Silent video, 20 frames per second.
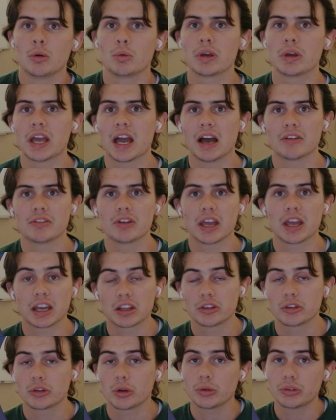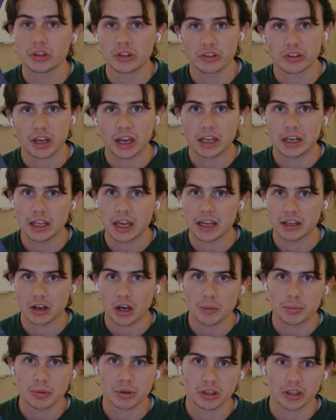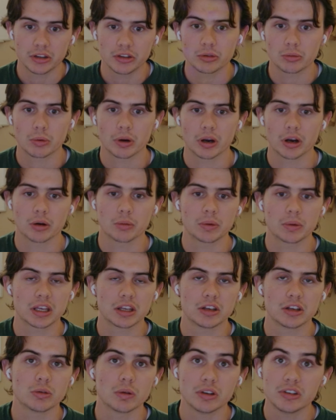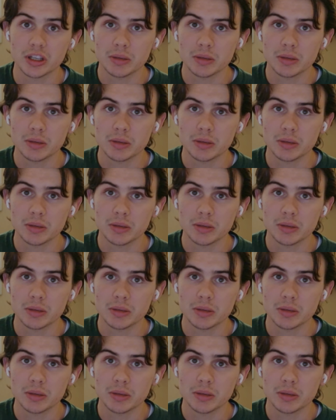we have a consulting side at Opulence where we can do a